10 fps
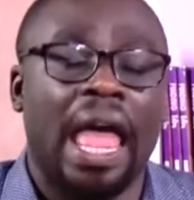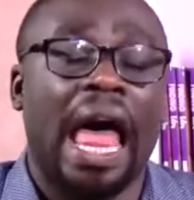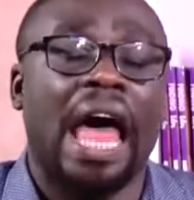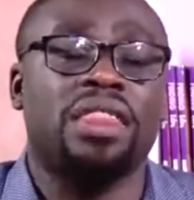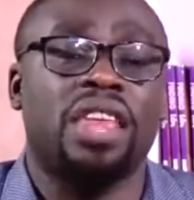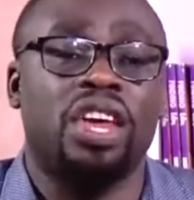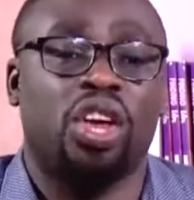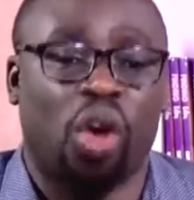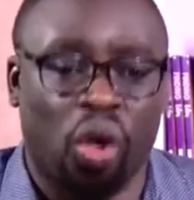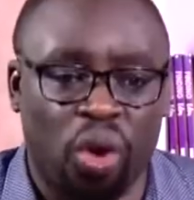and the
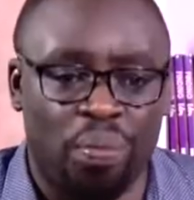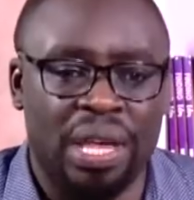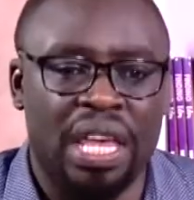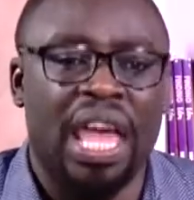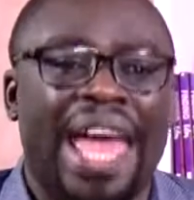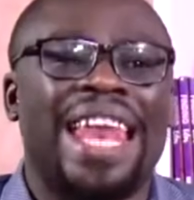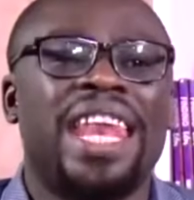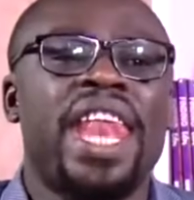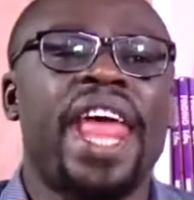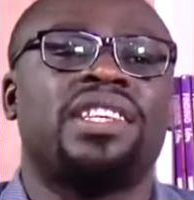economy
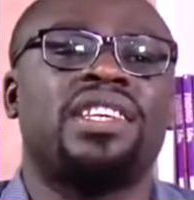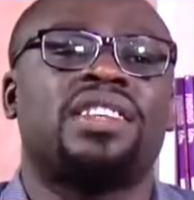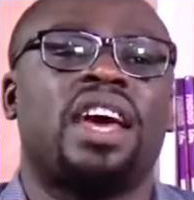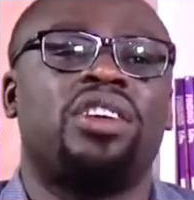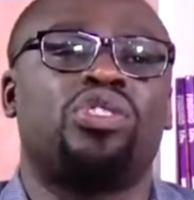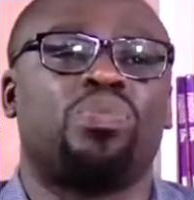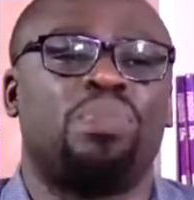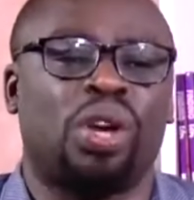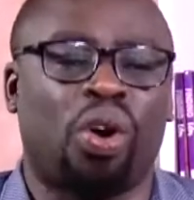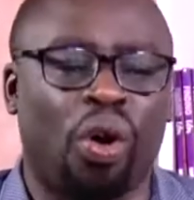necessary to
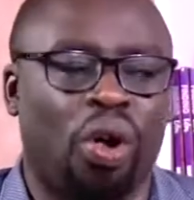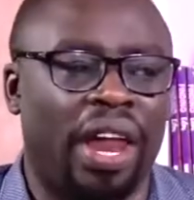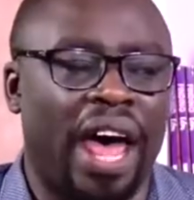be called